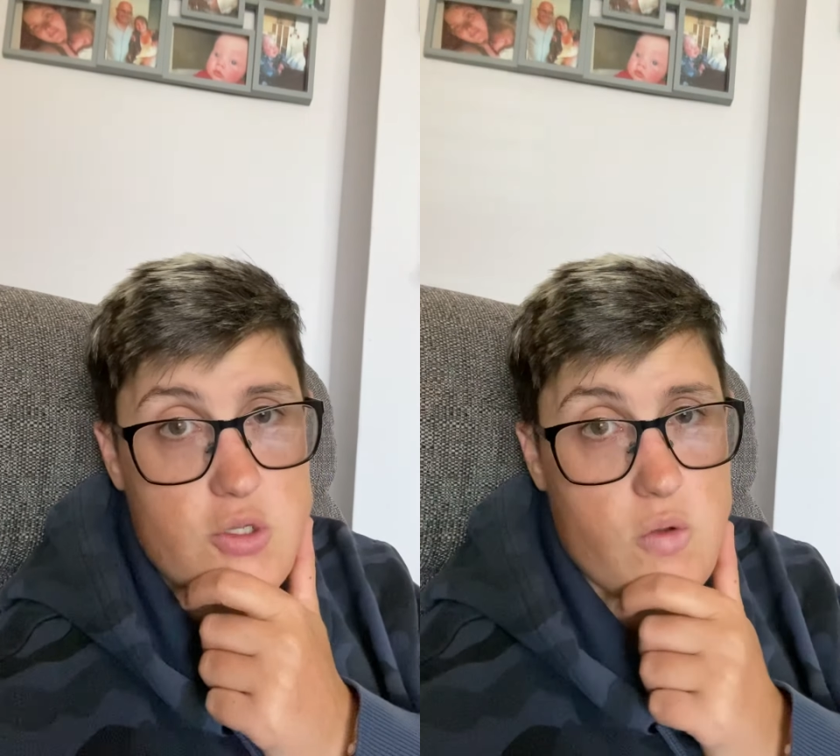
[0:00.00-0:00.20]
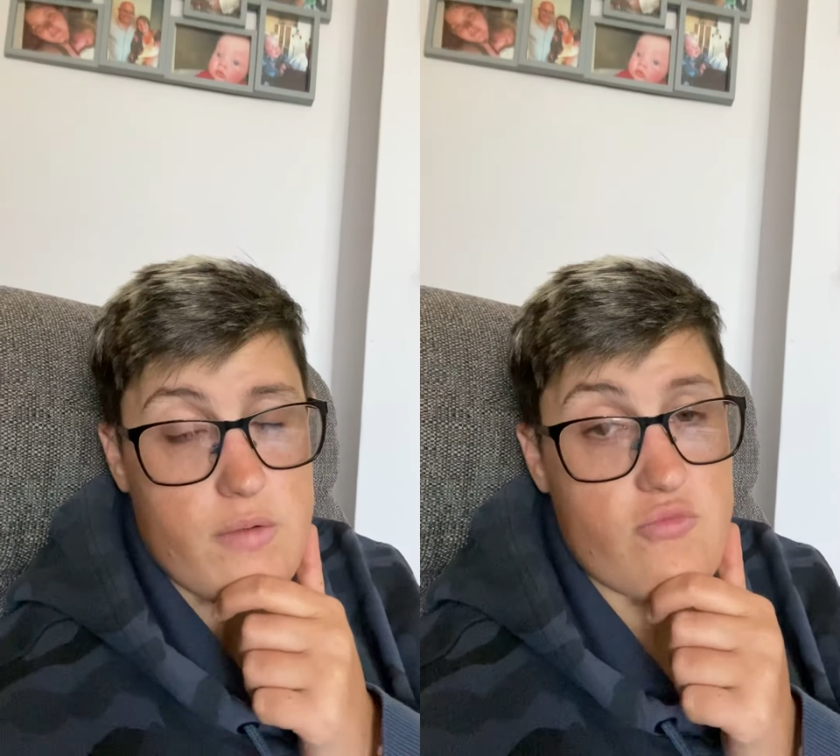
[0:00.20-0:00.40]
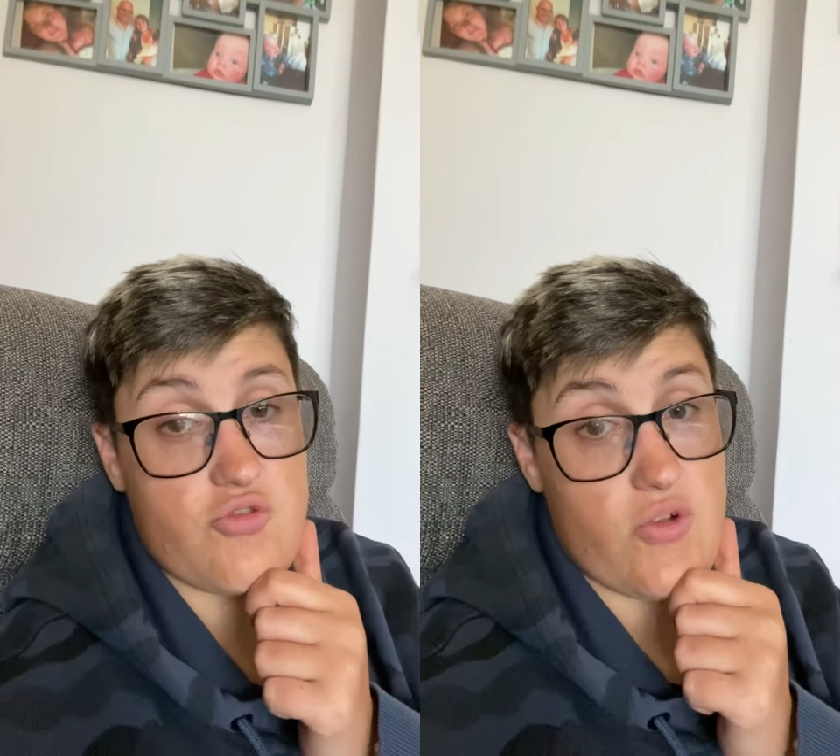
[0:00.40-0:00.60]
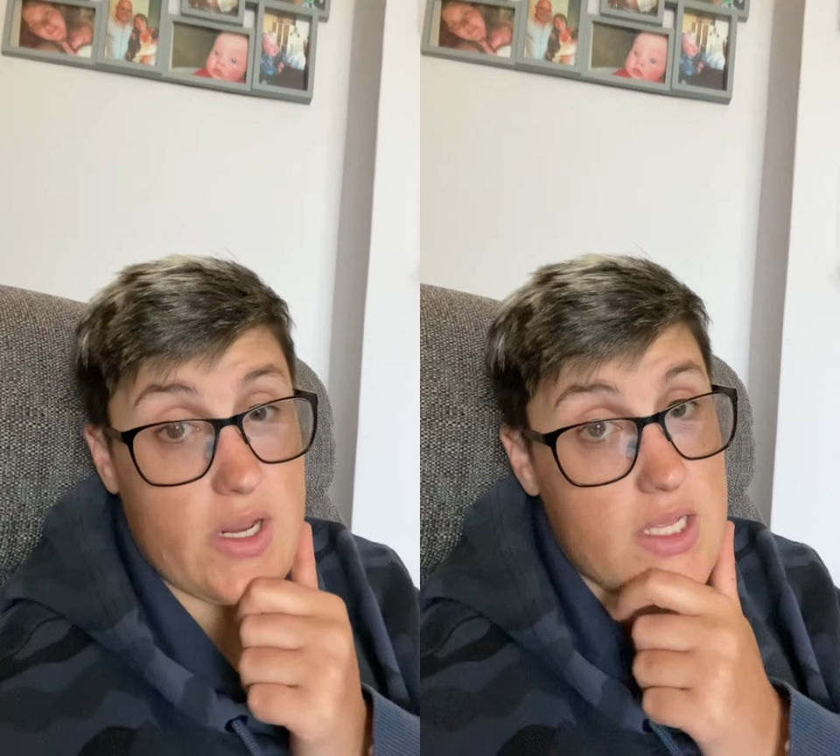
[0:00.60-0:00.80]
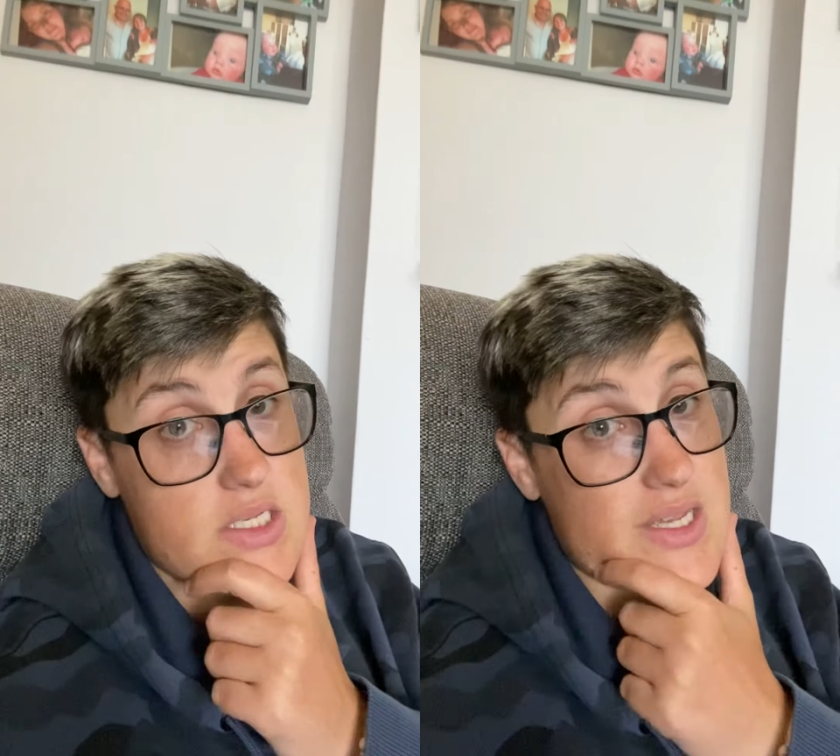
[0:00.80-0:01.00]
doing them as
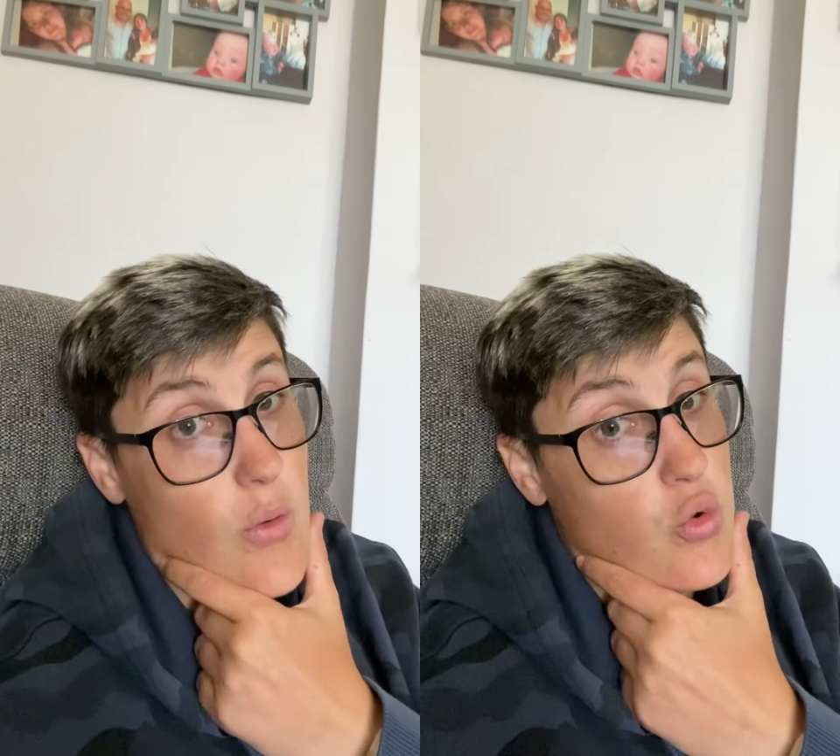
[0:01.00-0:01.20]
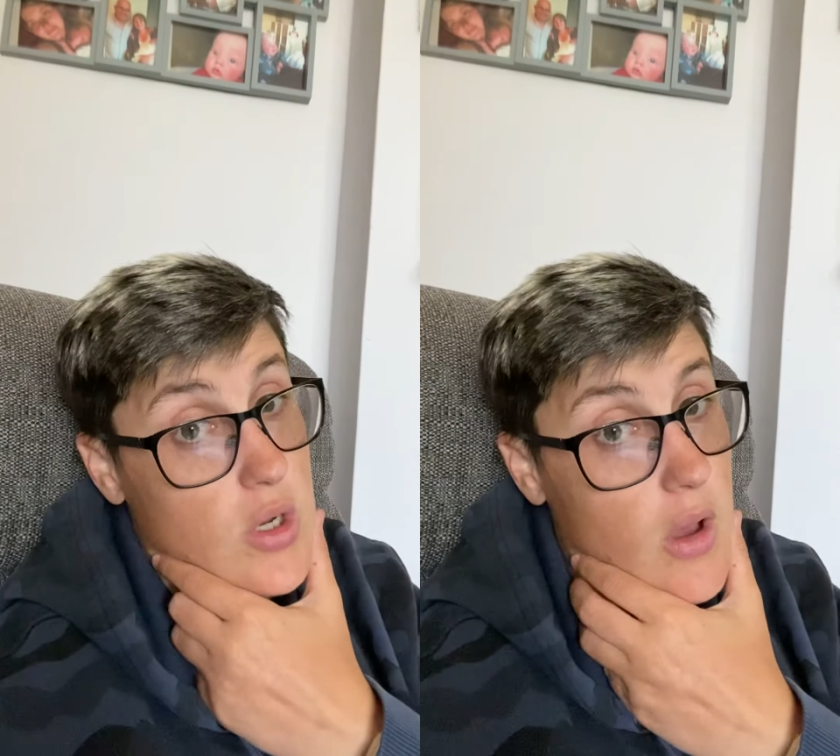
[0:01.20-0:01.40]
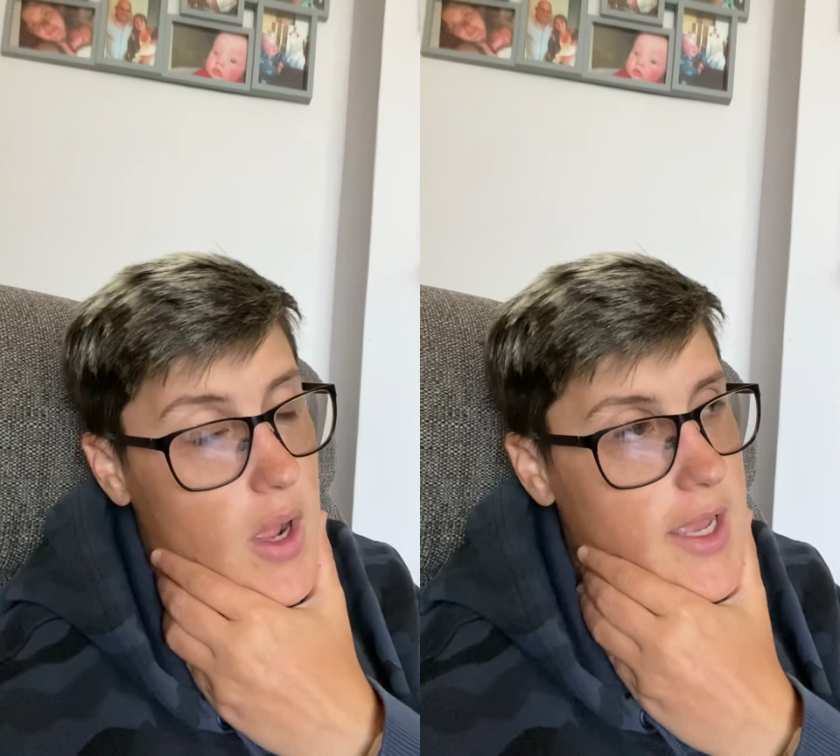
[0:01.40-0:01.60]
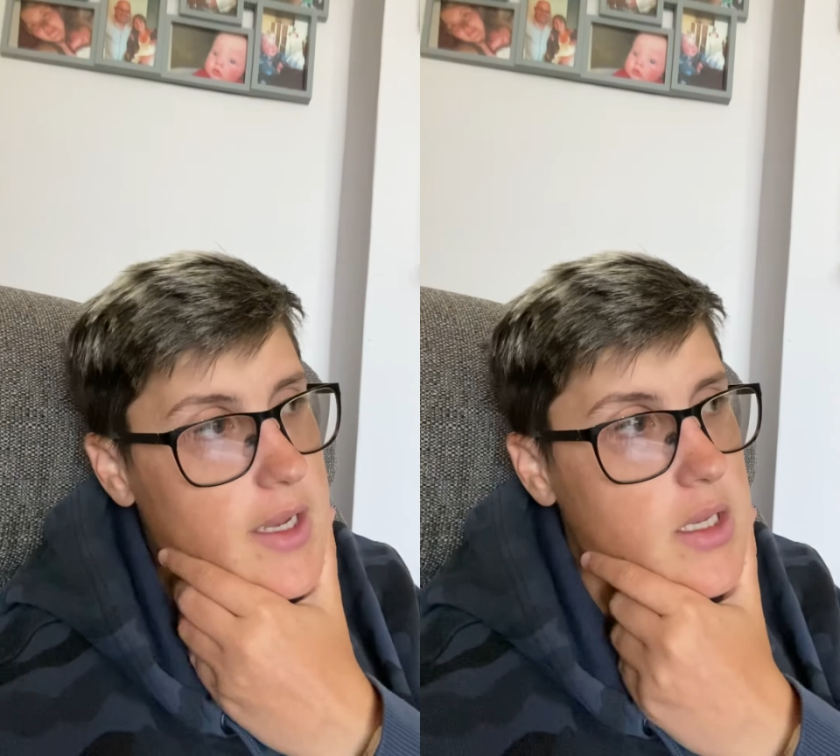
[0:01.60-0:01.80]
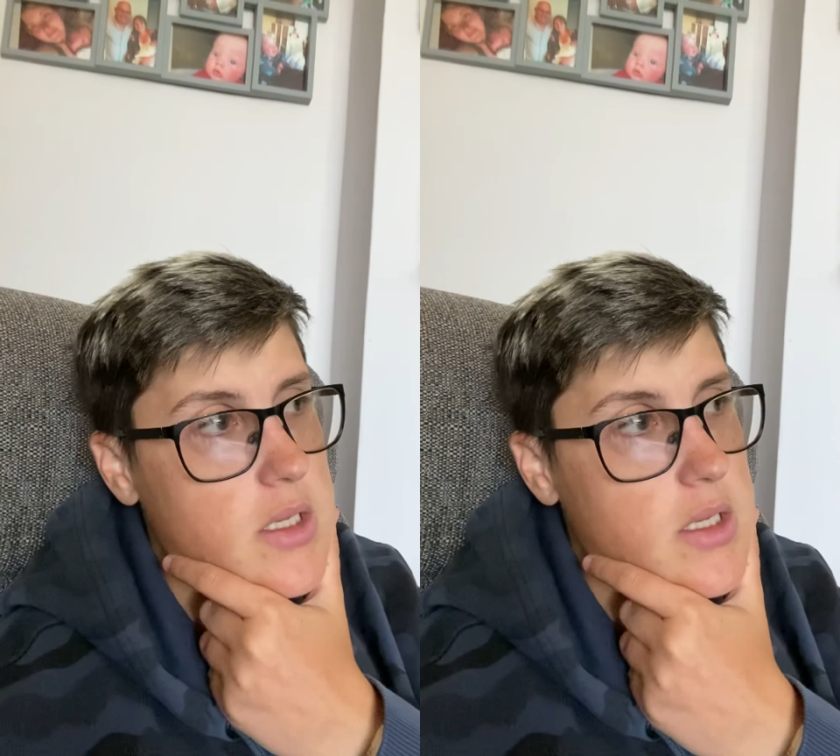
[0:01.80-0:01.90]
regularly as I would like.